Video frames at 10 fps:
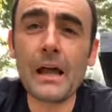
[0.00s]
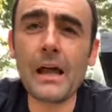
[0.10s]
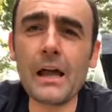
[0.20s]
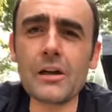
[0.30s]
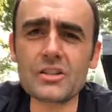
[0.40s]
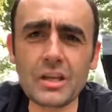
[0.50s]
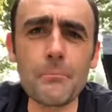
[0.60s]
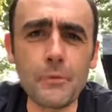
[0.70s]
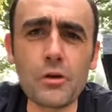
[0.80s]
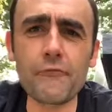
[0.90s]
Uh,
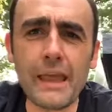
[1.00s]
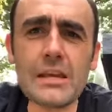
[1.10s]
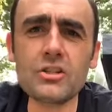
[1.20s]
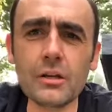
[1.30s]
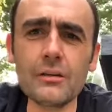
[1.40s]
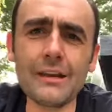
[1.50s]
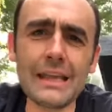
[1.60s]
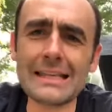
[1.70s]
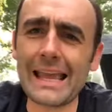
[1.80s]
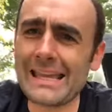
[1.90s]
some motivation
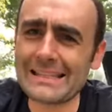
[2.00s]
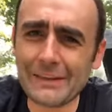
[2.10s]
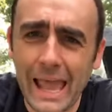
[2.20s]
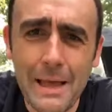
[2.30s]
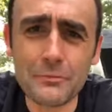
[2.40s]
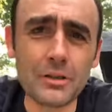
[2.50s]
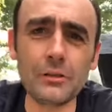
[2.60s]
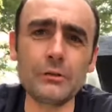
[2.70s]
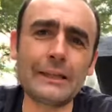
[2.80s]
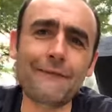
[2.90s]
is, is
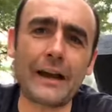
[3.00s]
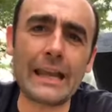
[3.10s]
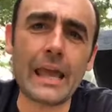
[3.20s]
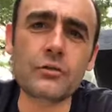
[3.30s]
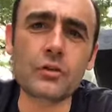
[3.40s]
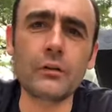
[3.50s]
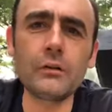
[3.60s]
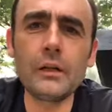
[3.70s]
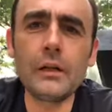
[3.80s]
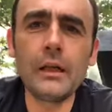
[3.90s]
absolutely financial.
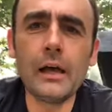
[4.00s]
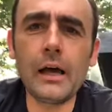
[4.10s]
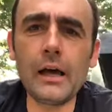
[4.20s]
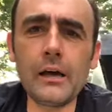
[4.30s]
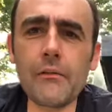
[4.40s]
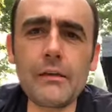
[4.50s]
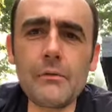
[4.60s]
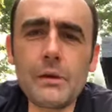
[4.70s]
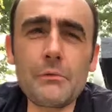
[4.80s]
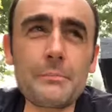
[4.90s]
Uh,
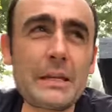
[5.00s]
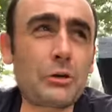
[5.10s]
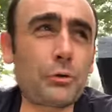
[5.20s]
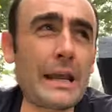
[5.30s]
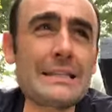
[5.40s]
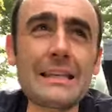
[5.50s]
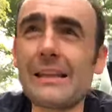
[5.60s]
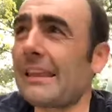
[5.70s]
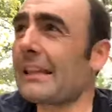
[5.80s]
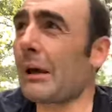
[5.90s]
it, it, would be crazy
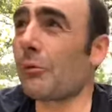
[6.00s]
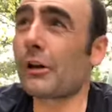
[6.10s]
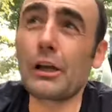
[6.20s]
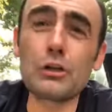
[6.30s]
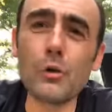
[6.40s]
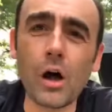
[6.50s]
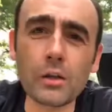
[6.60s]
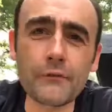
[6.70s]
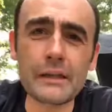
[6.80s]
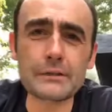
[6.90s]
to think that we're going to do
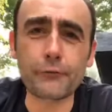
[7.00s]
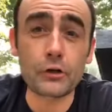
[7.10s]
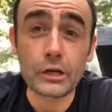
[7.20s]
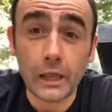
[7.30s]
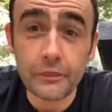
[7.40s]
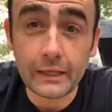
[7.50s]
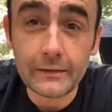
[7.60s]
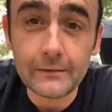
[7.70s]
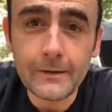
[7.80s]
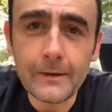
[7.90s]
all of this for
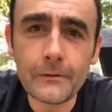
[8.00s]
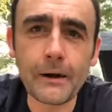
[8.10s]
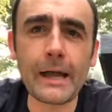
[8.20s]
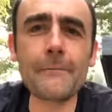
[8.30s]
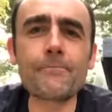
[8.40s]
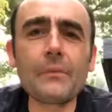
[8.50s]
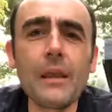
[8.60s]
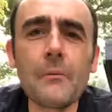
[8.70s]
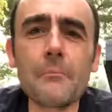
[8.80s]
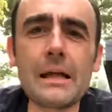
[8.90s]
nothing, right?
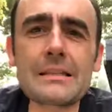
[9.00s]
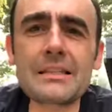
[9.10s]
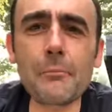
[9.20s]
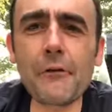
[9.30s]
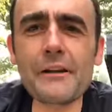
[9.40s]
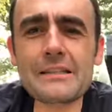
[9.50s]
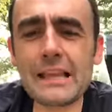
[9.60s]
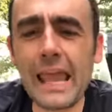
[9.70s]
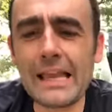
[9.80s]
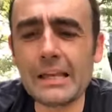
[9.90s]
But some of
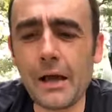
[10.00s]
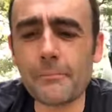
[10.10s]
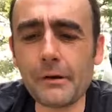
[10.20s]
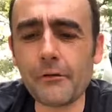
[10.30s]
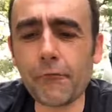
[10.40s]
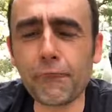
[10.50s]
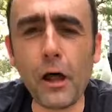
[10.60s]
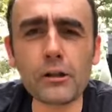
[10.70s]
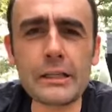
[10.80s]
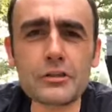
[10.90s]
us end up
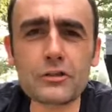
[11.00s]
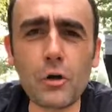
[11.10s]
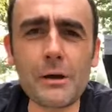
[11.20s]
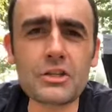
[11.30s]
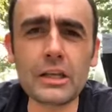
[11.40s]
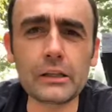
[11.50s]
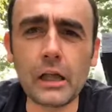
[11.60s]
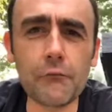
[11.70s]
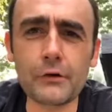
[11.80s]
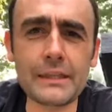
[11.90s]
falling so much in
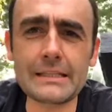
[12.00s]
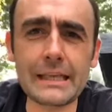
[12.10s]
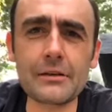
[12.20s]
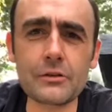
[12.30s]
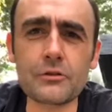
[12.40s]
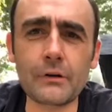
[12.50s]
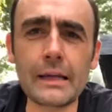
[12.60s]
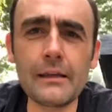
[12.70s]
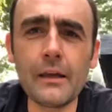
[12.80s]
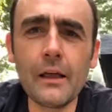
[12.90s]
love with this industry